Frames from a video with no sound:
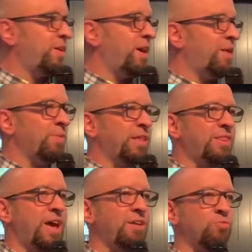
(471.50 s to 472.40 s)
time like
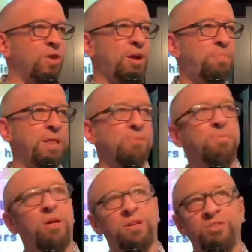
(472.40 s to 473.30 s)
that and run up on the
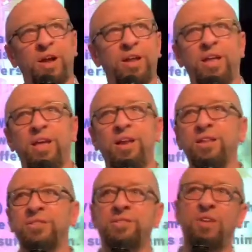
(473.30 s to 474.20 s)
ball and try to hit it
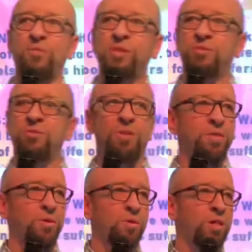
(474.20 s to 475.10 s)
and stuff, we screw around
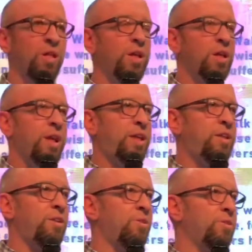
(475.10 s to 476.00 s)
the whole
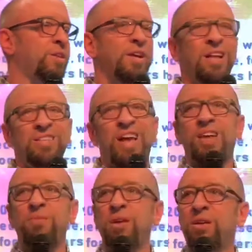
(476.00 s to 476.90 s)
18 holes, it's not
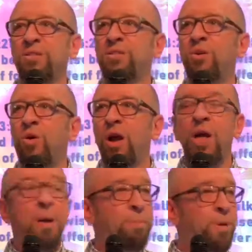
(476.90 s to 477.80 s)
gonna be a good score.
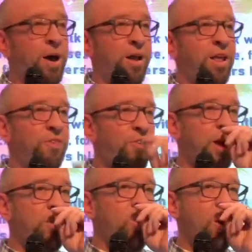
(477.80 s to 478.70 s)
But if I
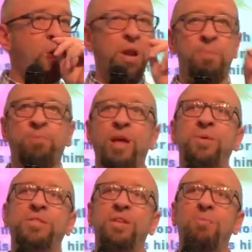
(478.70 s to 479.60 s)
go out and I play
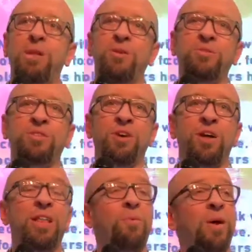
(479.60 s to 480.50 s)
with somebody who's good, that